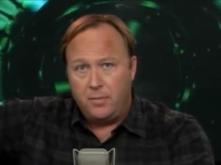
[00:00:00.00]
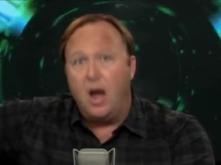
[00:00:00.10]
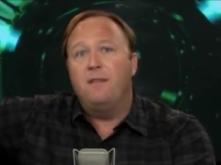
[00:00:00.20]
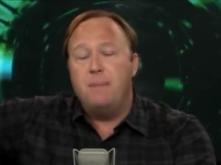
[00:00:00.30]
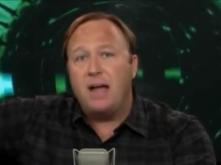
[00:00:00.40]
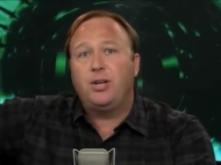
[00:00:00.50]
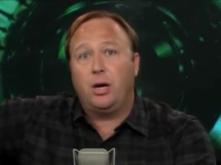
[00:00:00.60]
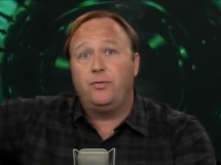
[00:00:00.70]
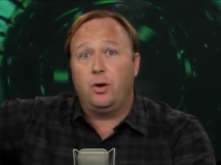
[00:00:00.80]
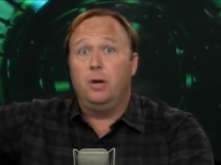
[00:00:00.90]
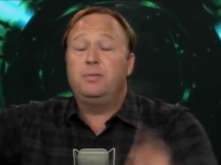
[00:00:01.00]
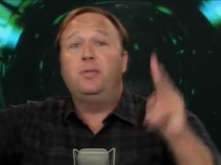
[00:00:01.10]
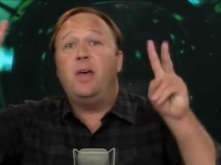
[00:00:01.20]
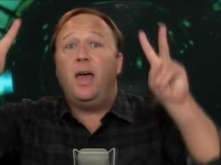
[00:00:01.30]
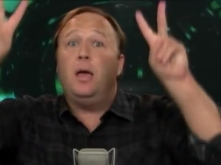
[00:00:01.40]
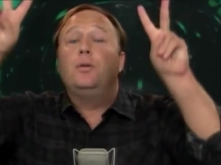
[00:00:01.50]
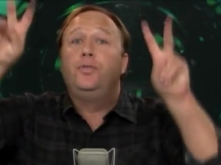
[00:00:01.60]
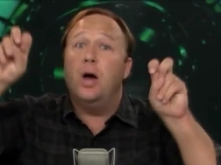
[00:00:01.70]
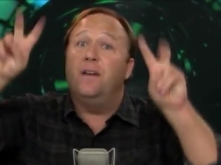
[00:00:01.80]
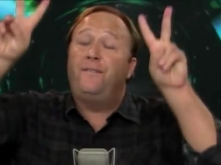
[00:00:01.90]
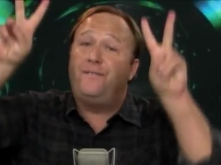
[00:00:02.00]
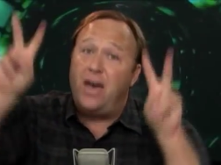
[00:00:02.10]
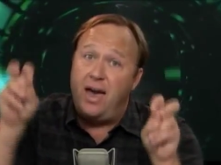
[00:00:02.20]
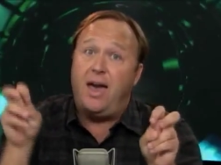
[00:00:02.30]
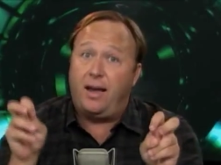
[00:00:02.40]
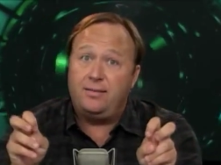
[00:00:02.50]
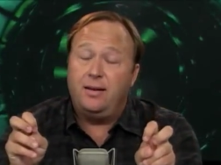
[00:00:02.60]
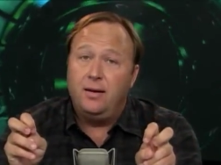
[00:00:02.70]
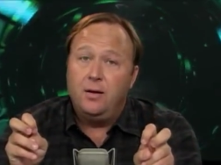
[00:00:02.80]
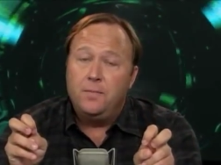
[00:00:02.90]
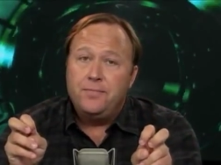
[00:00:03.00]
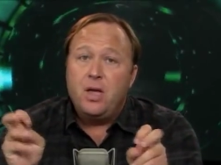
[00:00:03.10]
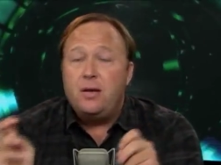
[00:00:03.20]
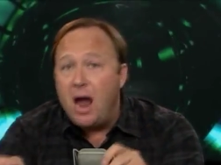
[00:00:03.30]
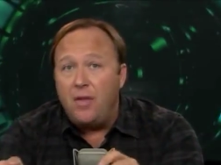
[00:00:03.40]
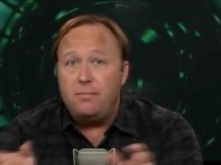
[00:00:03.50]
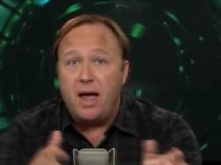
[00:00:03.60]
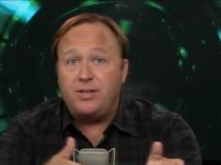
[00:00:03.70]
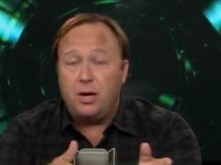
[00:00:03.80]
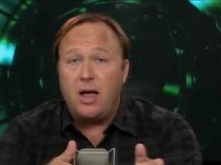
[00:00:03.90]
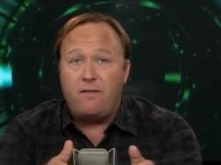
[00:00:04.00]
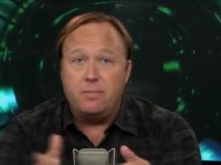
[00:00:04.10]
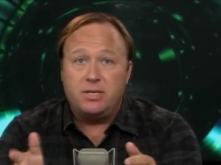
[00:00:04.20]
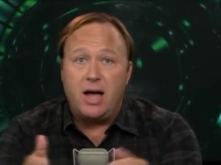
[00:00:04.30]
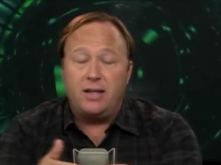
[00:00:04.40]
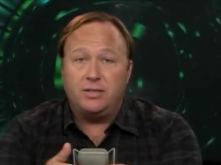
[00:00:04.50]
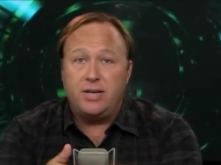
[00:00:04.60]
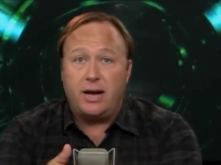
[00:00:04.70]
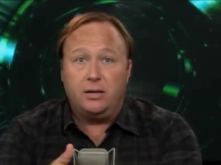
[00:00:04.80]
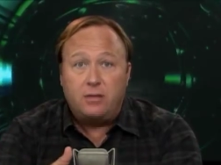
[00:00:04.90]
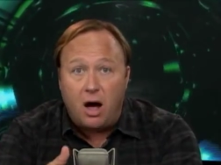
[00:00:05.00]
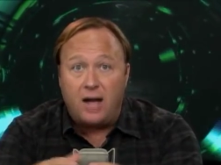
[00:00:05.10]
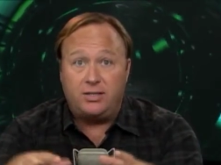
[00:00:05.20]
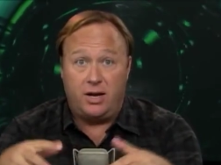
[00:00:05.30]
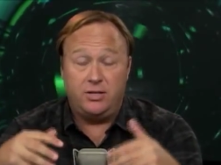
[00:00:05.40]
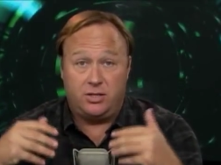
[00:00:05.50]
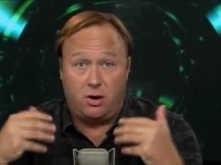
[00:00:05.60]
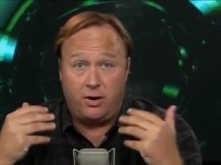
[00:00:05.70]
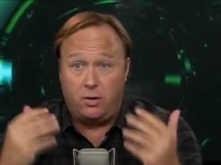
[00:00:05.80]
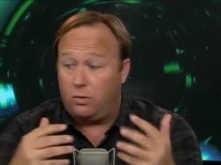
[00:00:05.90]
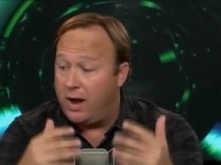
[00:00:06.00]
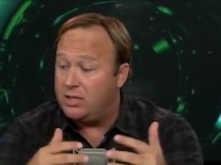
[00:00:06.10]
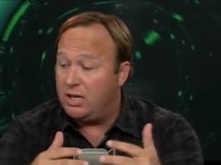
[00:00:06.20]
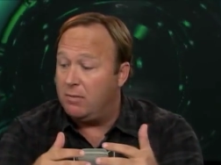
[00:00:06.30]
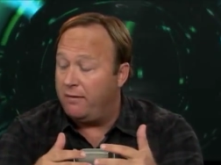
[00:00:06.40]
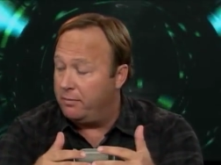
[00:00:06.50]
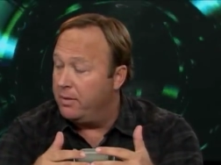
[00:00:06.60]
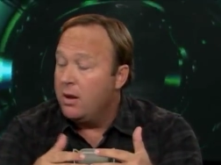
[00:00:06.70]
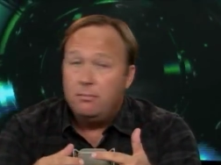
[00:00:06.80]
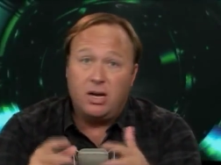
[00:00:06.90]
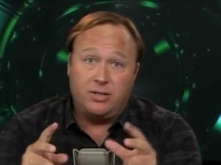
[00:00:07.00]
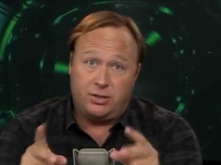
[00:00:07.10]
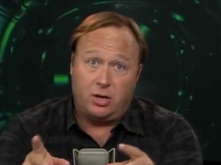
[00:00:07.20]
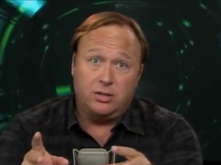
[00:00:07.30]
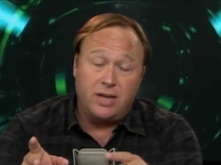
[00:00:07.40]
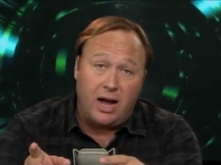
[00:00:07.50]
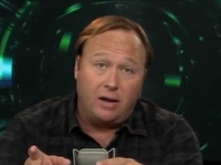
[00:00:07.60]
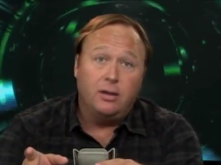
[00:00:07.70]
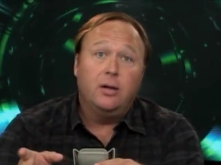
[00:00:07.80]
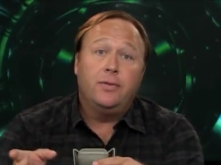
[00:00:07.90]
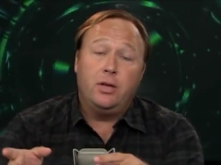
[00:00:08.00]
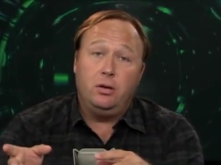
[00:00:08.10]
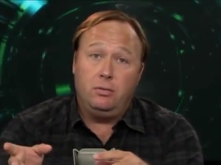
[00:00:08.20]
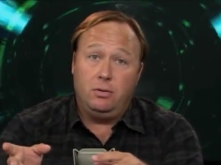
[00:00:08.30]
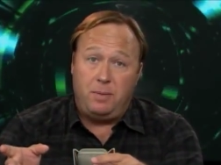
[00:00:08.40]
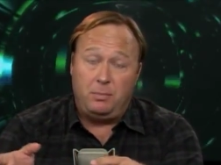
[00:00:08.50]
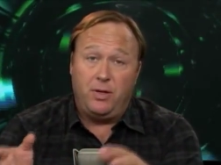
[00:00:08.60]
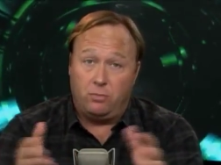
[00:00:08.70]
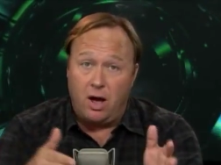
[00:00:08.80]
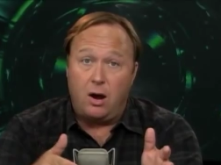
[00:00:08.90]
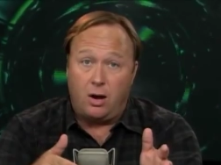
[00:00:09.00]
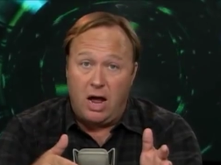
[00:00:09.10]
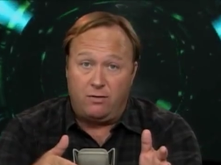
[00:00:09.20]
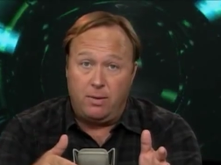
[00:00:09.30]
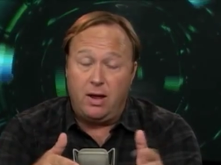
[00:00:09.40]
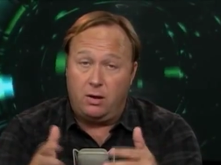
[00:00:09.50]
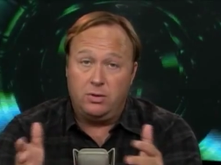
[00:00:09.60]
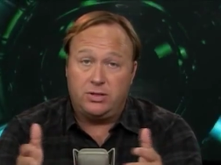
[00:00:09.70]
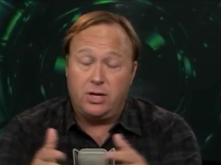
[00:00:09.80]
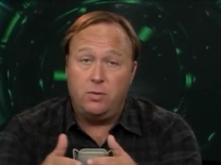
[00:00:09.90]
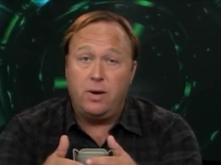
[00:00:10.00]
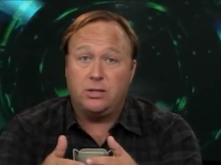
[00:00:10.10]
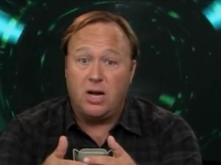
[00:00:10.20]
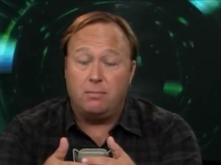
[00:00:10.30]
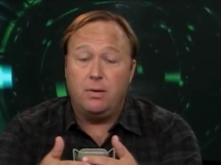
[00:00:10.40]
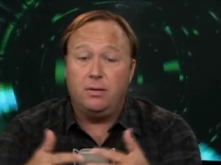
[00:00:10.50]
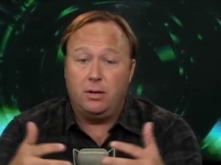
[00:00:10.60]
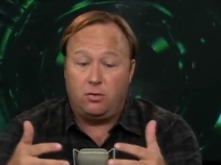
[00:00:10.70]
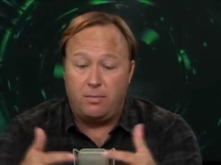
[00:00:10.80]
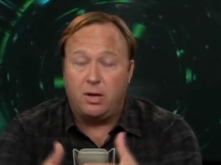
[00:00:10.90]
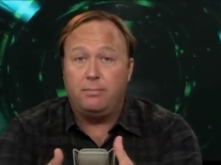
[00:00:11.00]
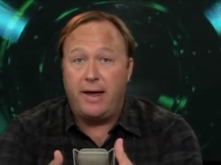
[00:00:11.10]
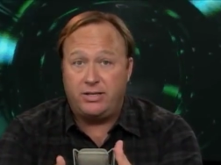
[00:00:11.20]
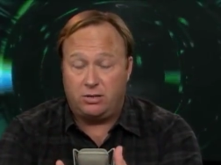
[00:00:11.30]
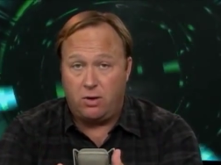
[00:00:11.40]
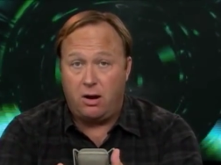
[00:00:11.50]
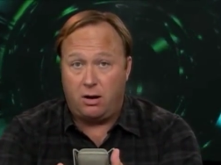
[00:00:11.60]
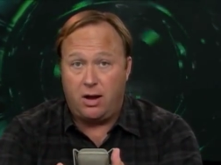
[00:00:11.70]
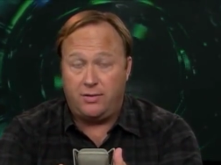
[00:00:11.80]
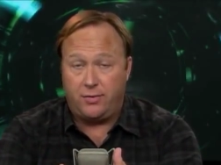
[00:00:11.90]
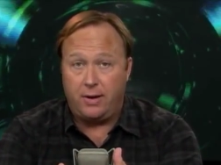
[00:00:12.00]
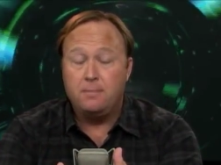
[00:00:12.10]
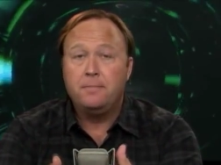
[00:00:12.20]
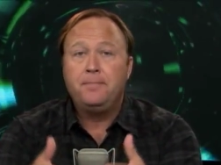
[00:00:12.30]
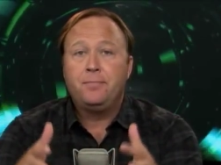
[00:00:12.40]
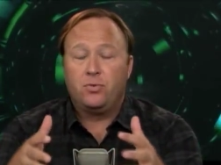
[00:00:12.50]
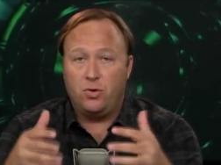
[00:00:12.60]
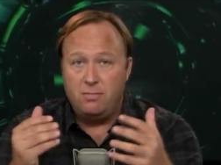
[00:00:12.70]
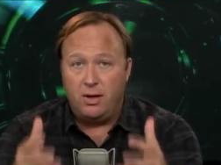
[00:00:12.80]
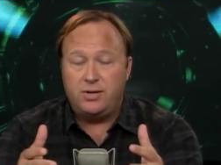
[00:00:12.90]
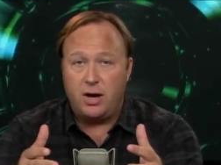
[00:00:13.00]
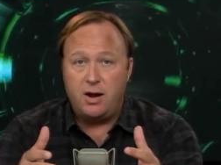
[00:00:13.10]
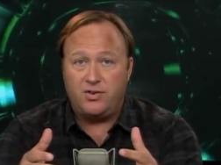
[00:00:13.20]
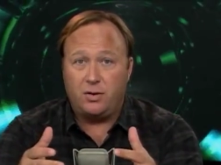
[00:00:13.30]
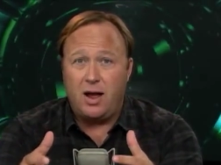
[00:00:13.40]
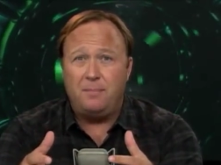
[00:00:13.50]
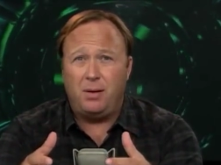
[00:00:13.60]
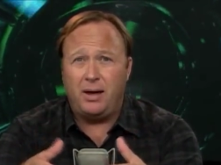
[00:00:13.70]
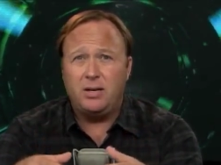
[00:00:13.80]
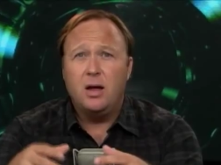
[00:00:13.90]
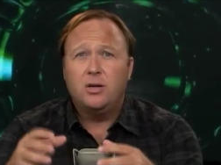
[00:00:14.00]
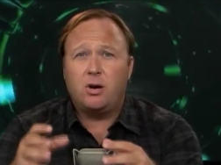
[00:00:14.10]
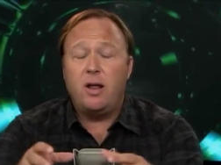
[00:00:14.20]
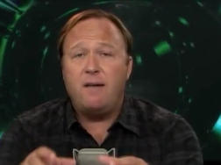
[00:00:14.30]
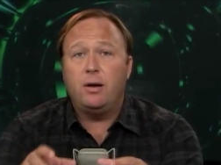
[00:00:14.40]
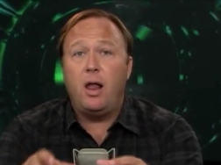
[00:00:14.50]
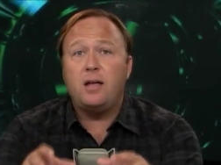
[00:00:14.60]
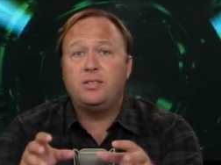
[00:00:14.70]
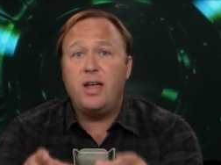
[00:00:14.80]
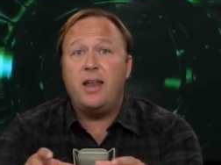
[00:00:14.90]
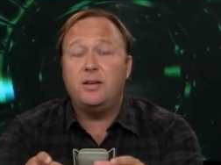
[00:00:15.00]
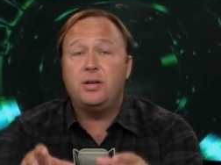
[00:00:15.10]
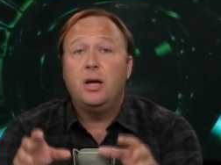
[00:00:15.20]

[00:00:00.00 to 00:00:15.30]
of Mexican troops. They defect. And now the Mexican government's gotten second thoughts and is starting to arrest some of them because it turns out the people that run our government, I don't want to say U.S. government, the criminal banks that run our country through the military-industrial complex started having Los Zetas